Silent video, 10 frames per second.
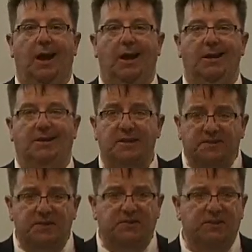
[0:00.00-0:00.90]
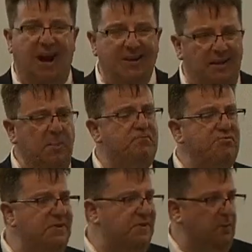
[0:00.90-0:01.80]
This is another
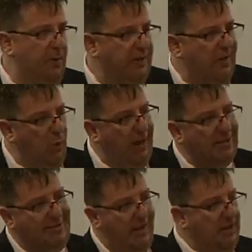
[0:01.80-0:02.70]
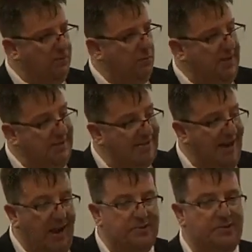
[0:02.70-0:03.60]
principle that we can take from this
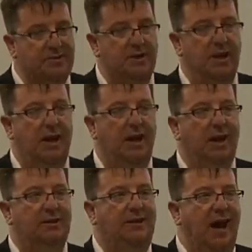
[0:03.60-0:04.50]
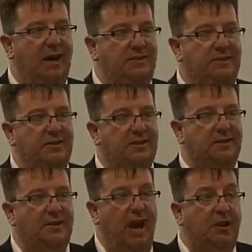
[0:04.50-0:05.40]
text, that
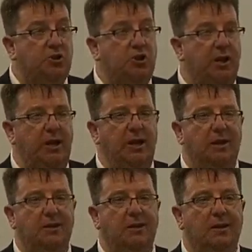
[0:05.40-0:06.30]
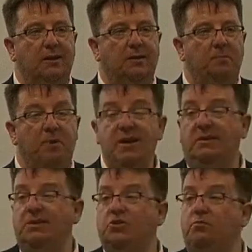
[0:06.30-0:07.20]
actually being
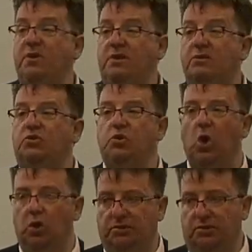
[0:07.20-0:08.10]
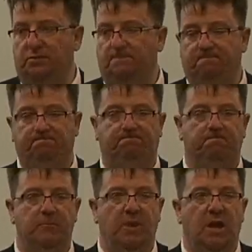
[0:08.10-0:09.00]
disobedient to God,
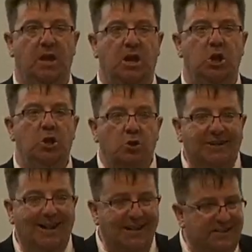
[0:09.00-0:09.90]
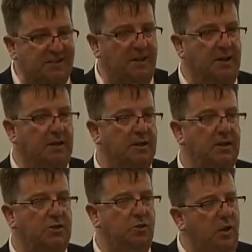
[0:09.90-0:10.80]
not listening
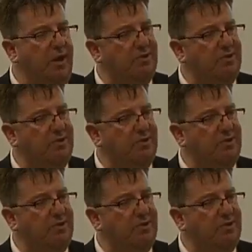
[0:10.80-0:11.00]
to His